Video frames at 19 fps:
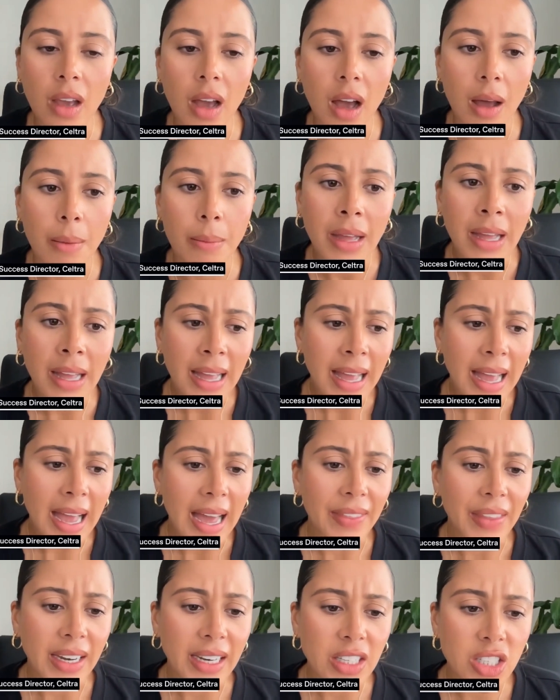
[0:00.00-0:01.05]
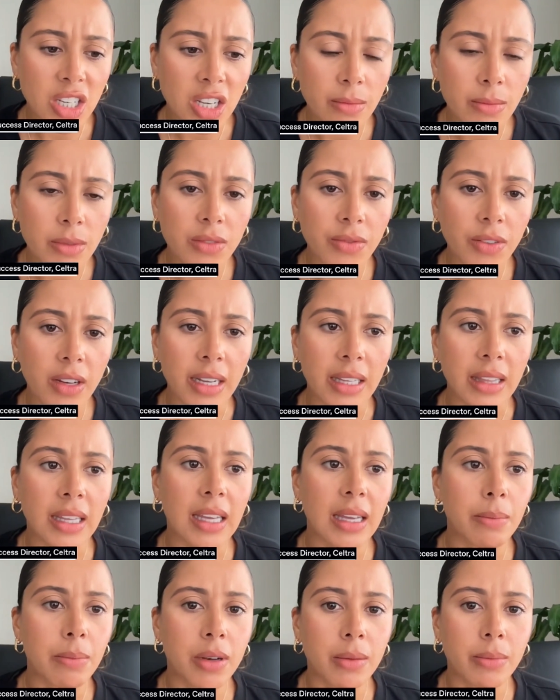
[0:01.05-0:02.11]
And then in terms of like the
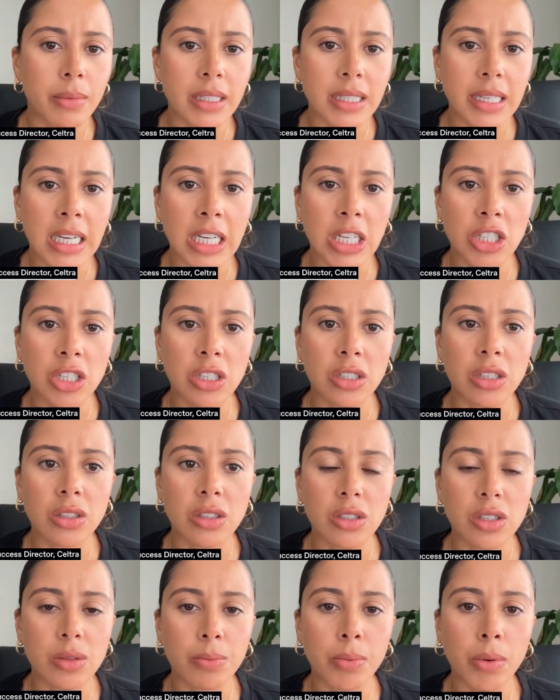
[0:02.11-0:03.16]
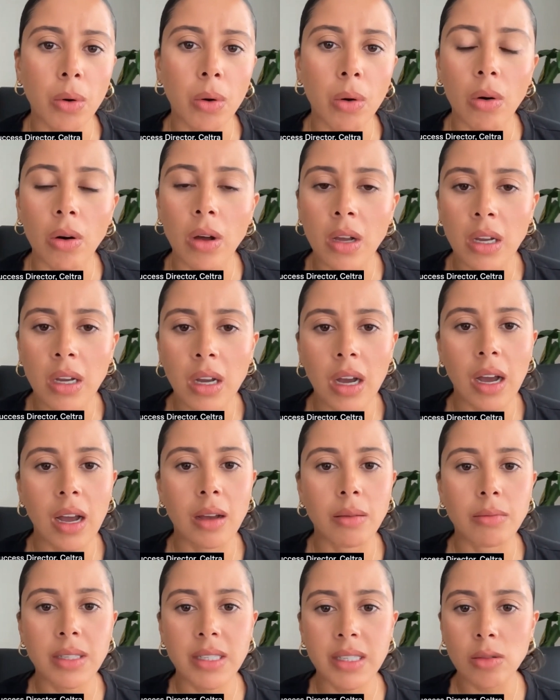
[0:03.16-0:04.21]
implementation and the support,
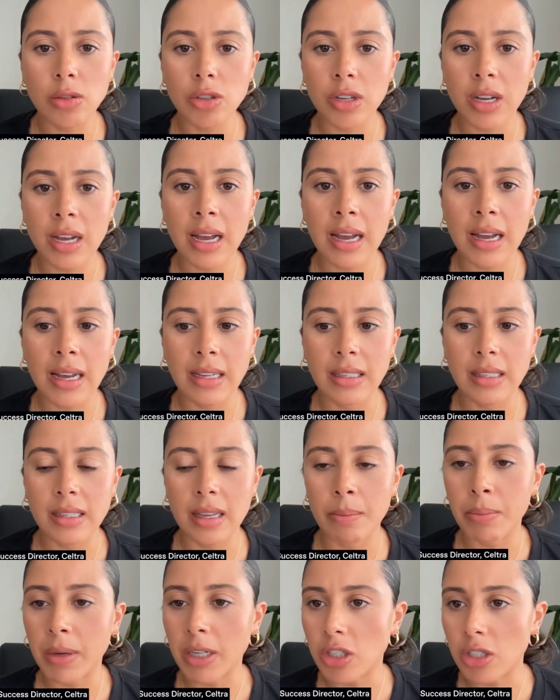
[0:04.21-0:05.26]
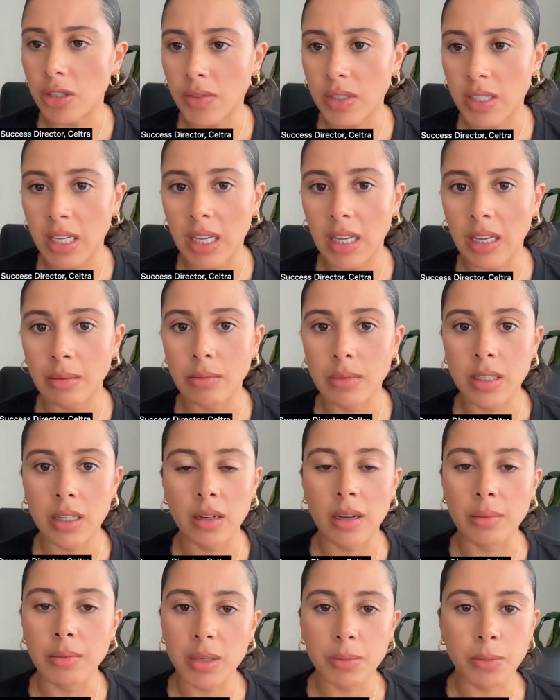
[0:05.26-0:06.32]
Celtra has a bunch of teams,
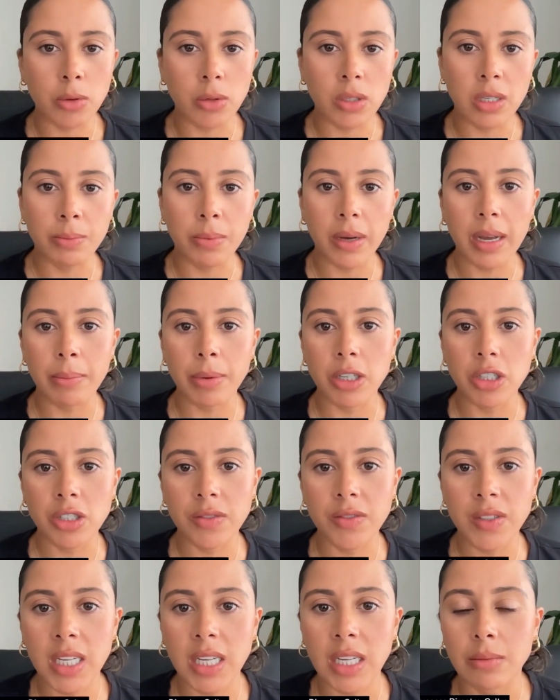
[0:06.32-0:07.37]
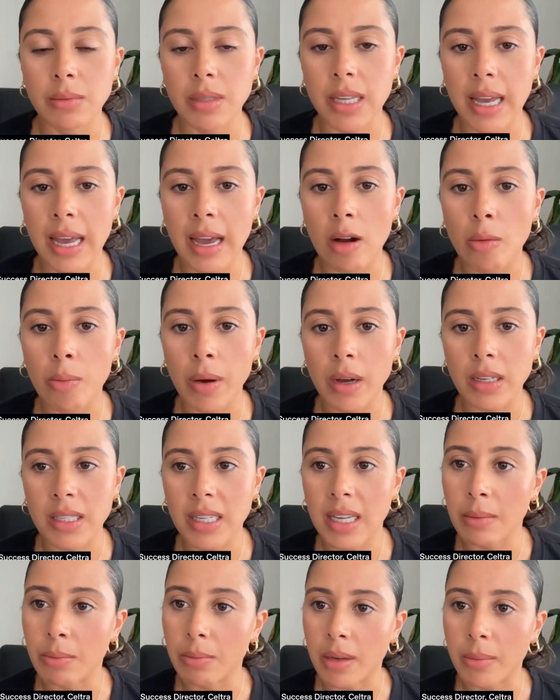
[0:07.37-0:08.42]
and I'm supported by a bunch of teams that help us
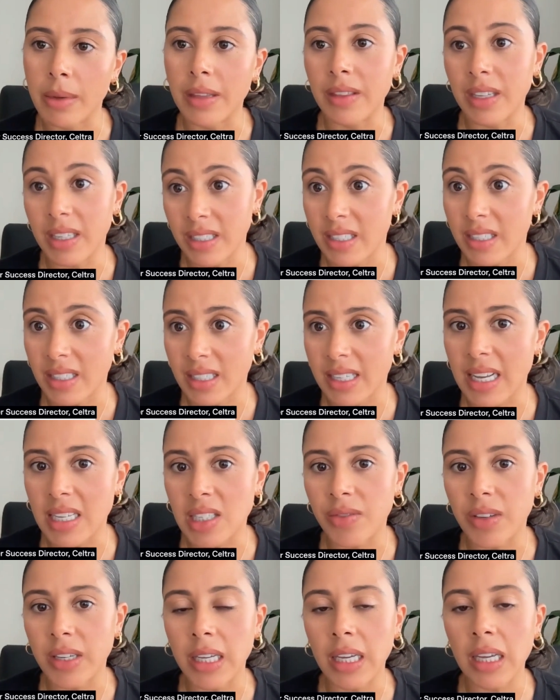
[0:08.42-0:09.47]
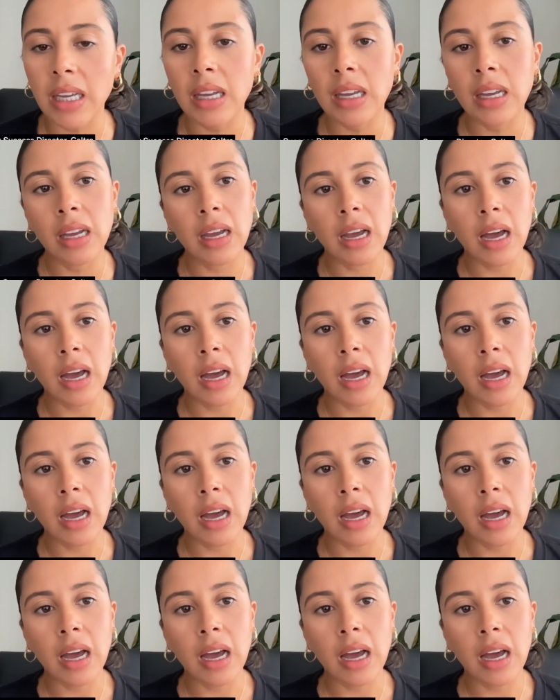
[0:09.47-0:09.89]
implement this successfully.